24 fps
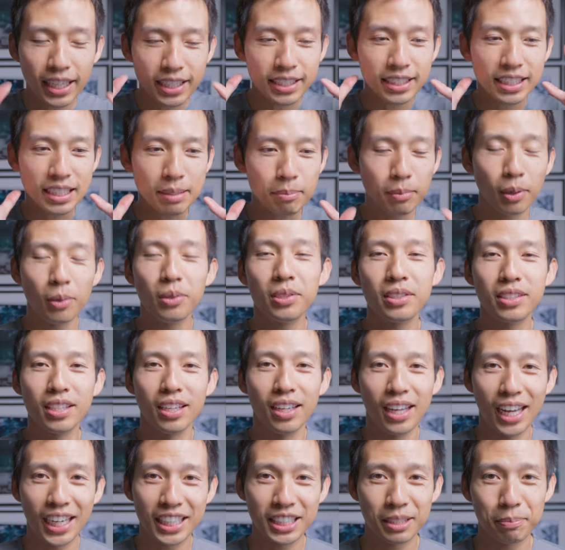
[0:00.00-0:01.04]
It is the
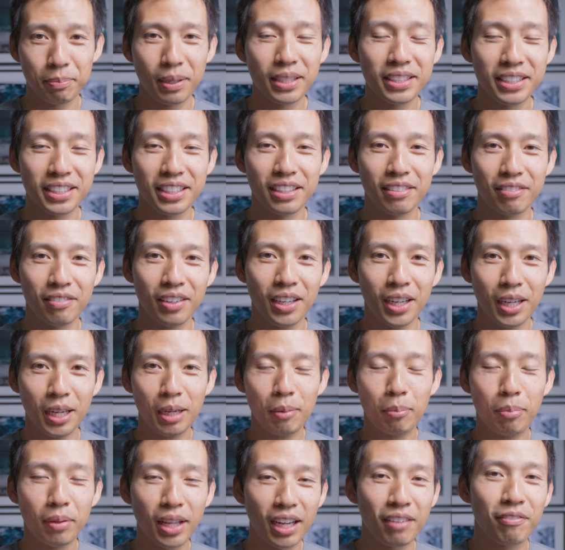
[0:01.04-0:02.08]
most expensive
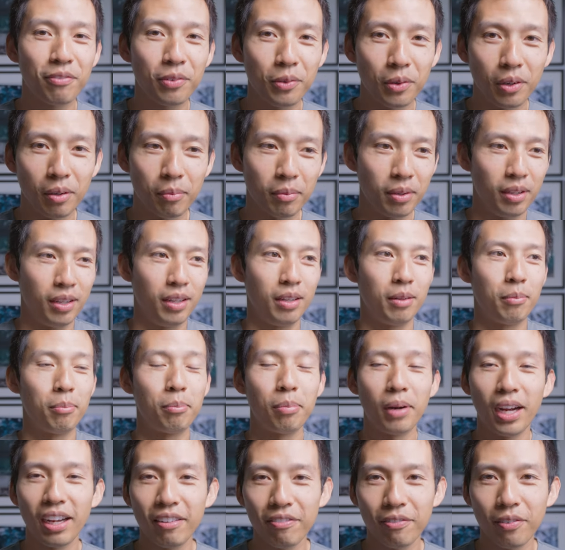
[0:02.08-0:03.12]
platform
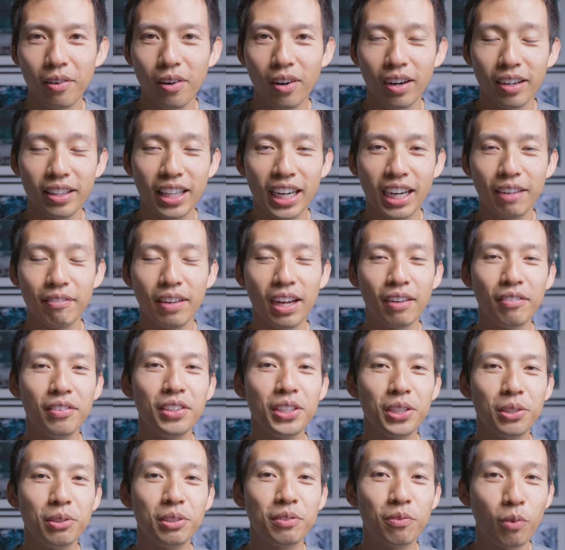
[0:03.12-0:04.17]
by far that I've ever
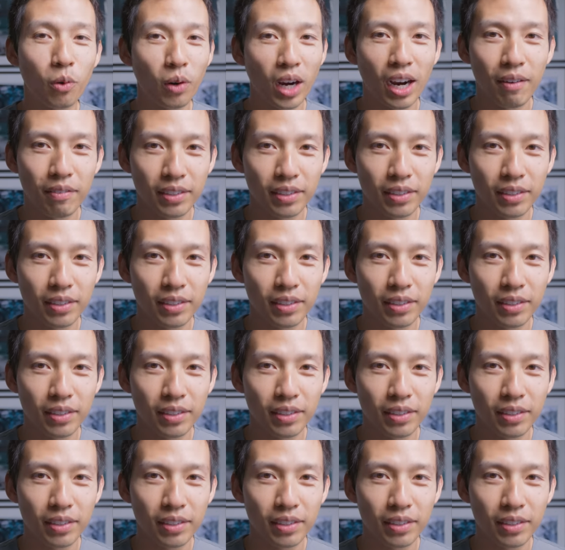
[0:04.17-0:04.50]
used for